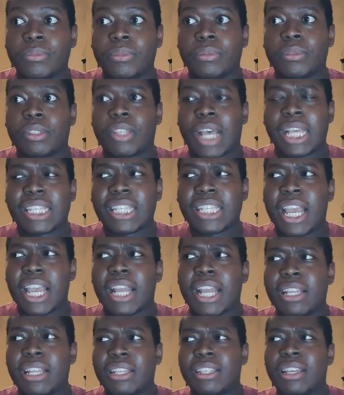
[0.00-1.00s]
So I
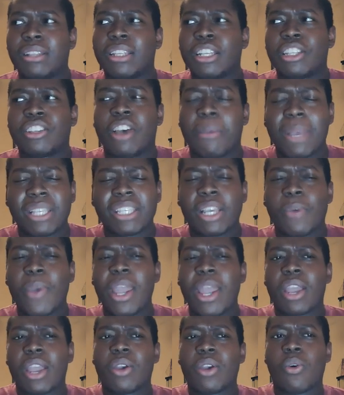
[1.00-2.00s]
said, something told me, I said,
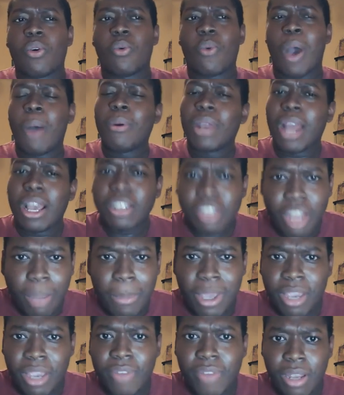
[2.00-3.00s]
wait, why would I start
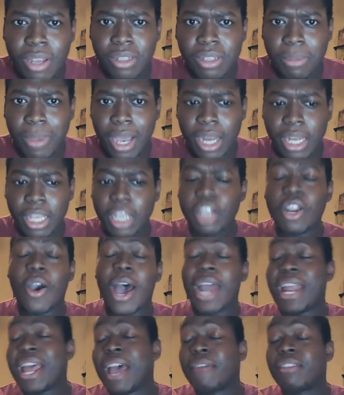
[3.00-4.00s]
making videos about it? You know,
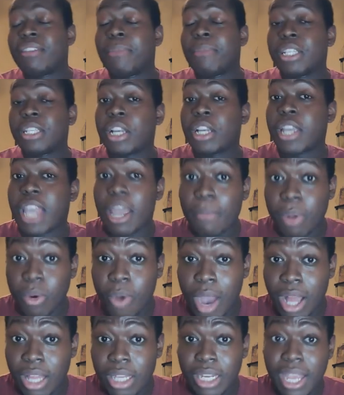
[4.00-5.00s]
I didn't have the best camera
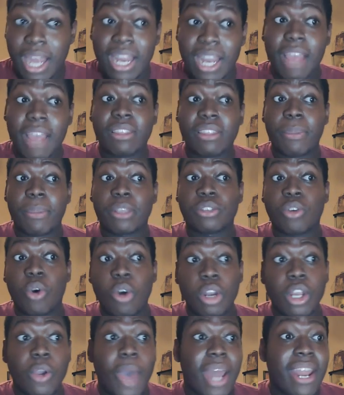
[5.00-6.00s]
quality, I didn't have the best
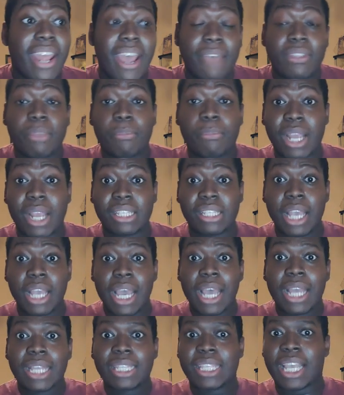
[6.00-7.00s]
audio, I didn't have the best
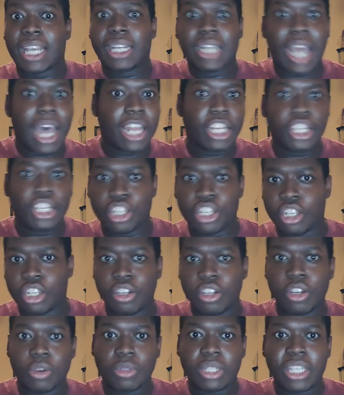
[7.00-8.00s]
technology, you
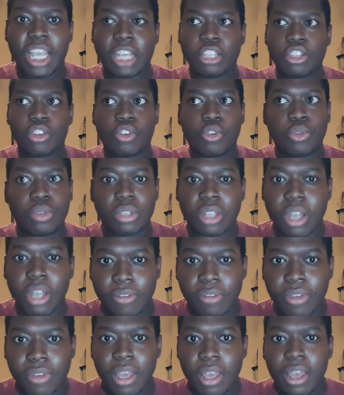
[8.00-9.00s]
know, technical
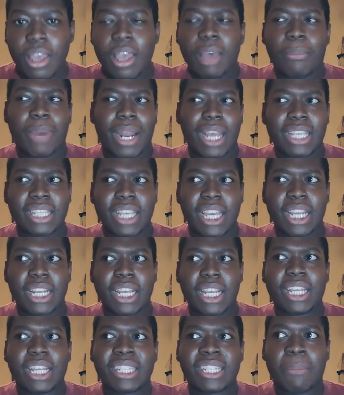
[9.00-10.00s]
stuff. But I said,
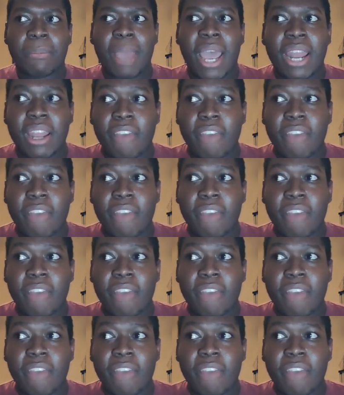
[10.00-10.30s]
it doesn't matter.